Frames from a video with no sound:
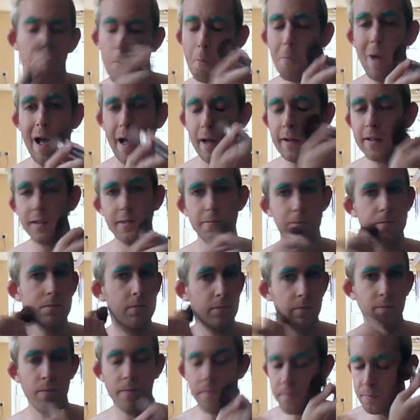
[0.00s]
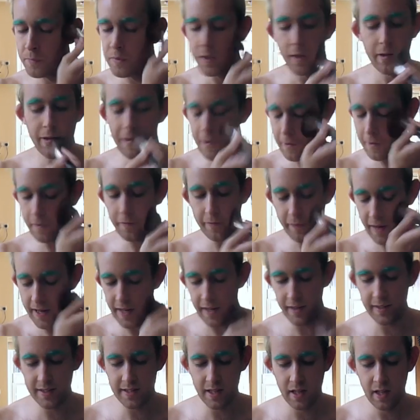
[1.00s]
matte look
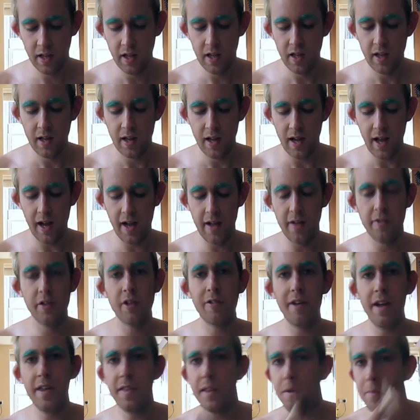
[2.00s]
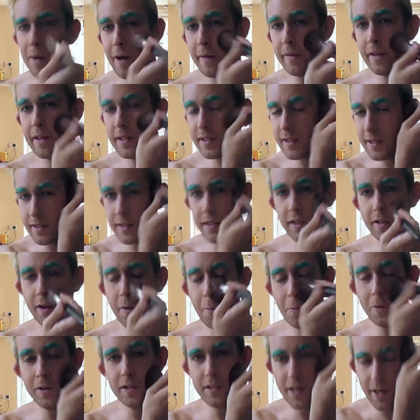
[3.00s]
face. And the great thing about this is you
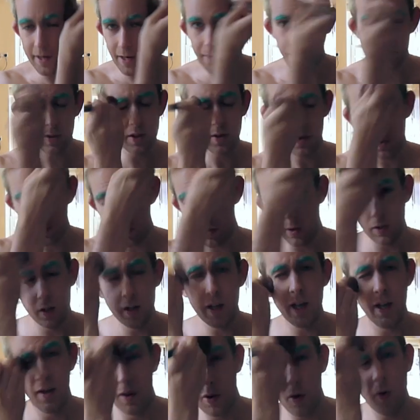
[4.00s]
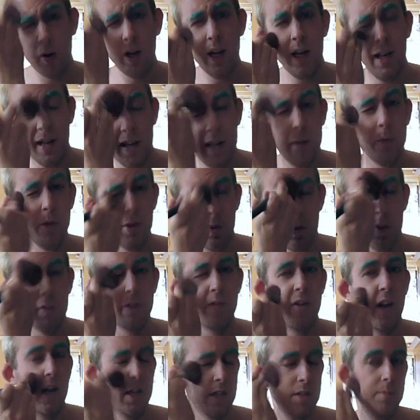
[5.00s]
don't want to turn up to court looking oily with all the
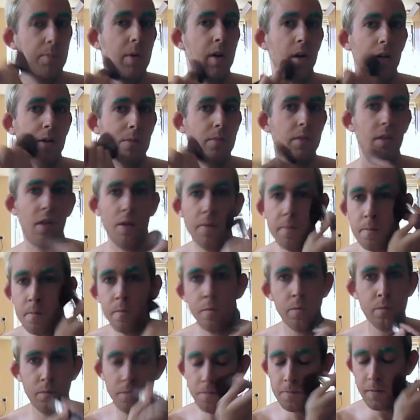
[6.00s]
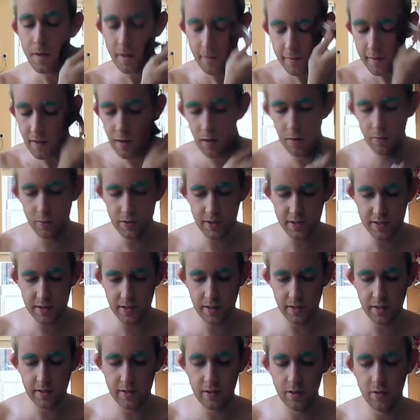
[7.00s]
flash bulbs. So we're just
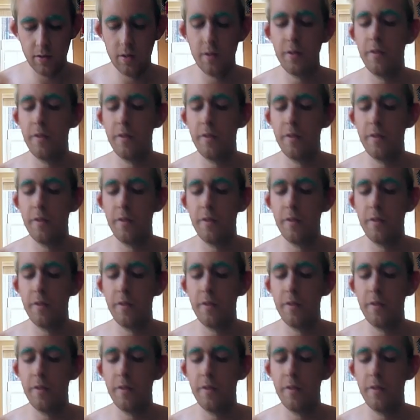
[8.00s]
going to do